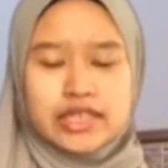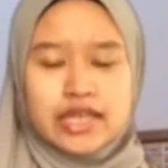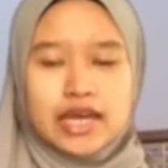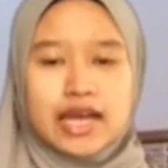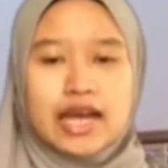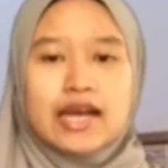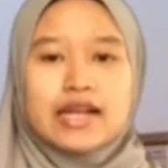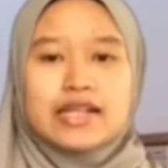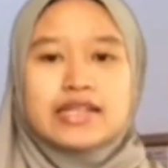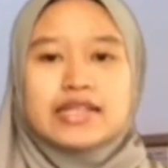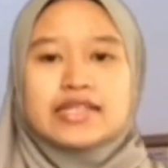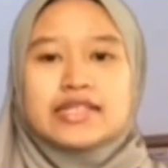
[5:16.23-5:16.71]

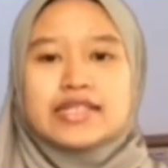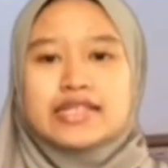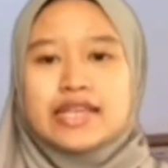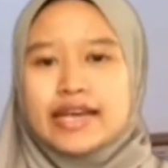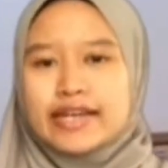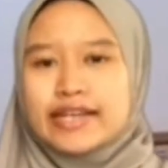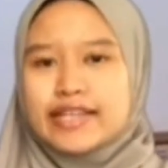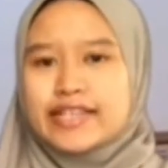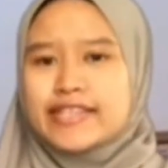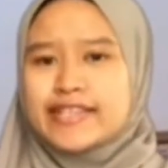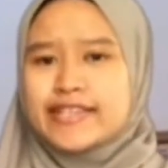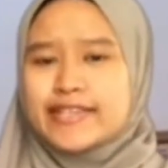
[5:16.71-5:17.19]
The second
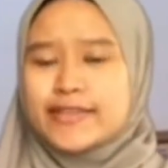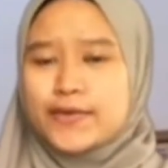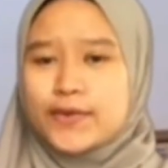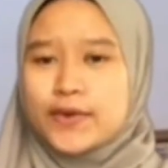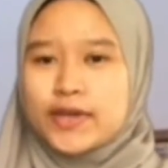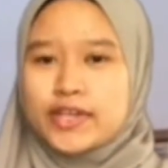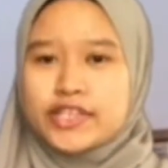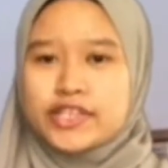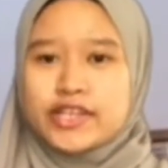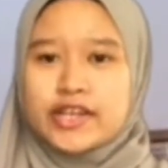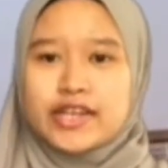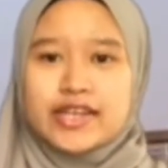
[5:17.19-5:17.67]

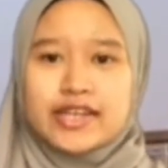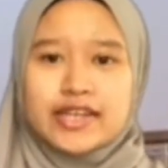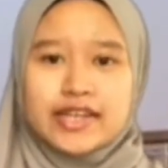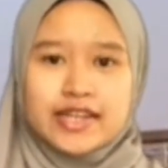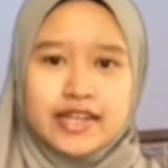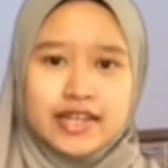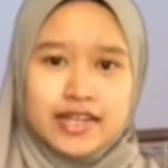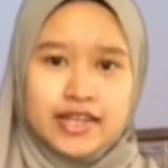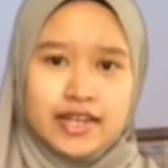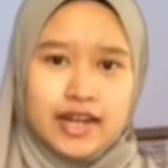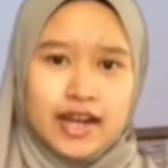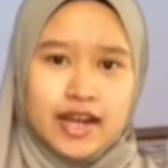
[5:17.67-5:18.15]
situation in the
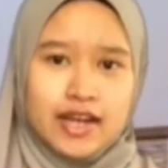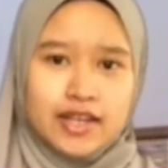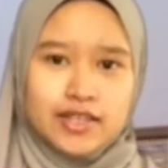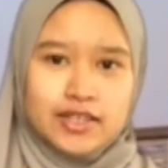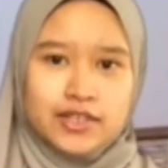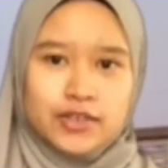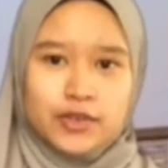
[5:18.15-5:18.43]
classroom